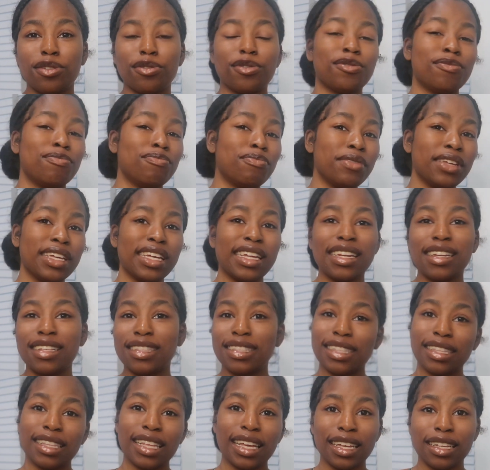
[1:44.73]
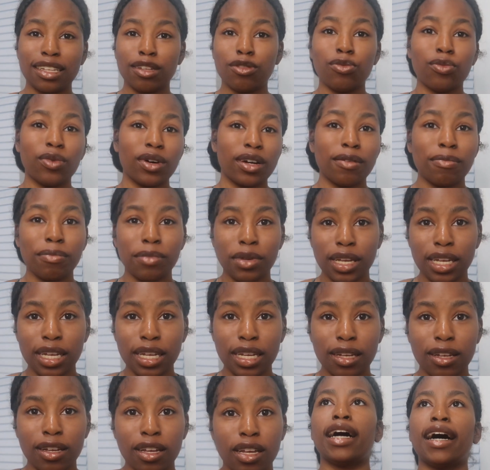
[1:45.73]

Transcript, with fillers: You can be anything you want to be.